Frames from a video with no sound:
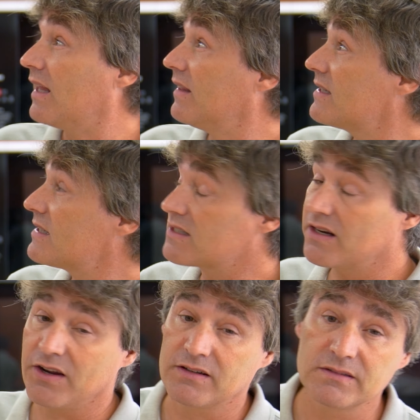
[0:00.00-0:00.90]
This
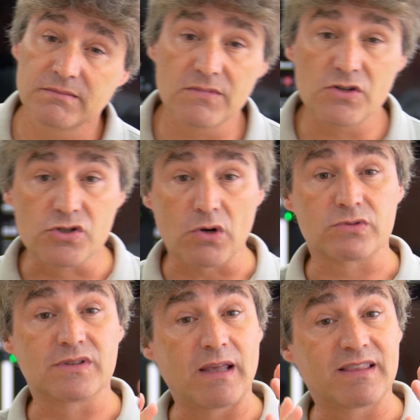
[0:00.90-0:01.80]
screen
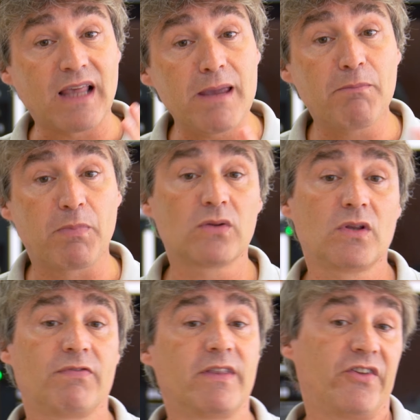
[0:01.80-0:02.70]
shows the time plot
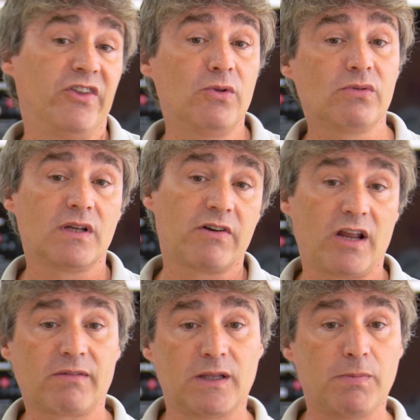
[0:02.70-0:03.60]
of the inductive
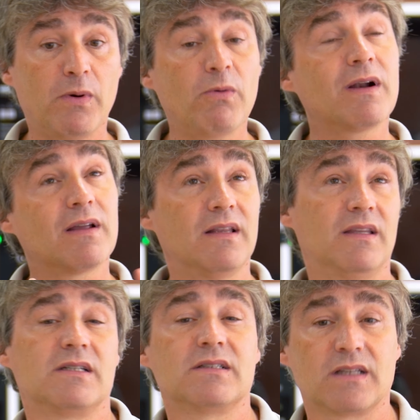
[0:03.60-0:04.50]
reactive power in
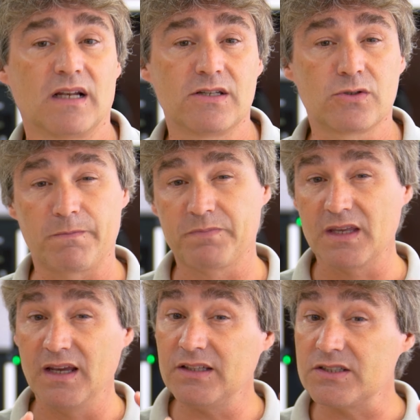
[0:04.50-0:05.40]
this installation.
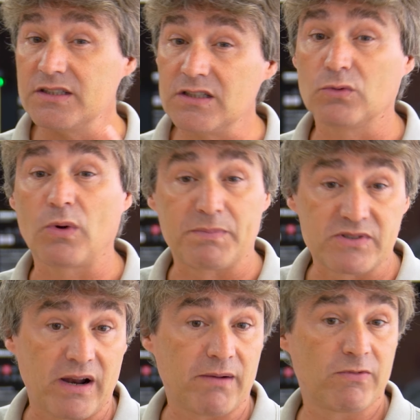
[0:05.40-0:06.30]
It is easy to
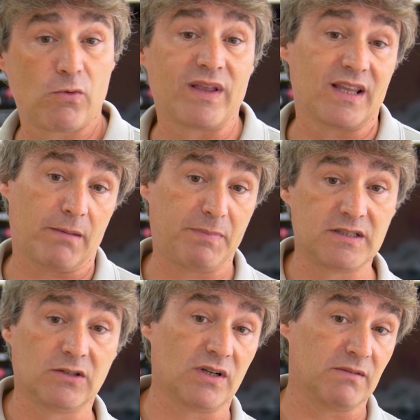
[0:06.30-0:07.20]
observe when the
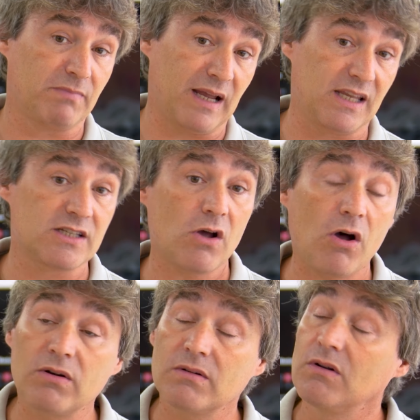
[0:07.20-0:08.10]
capacitor bank is
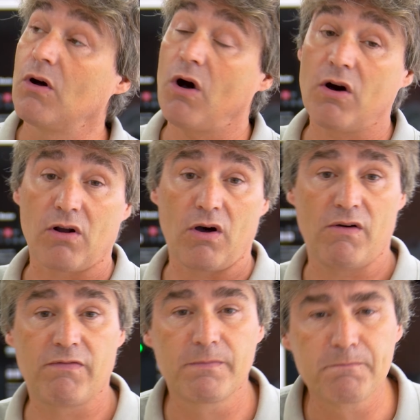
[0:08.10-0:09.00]
on or off.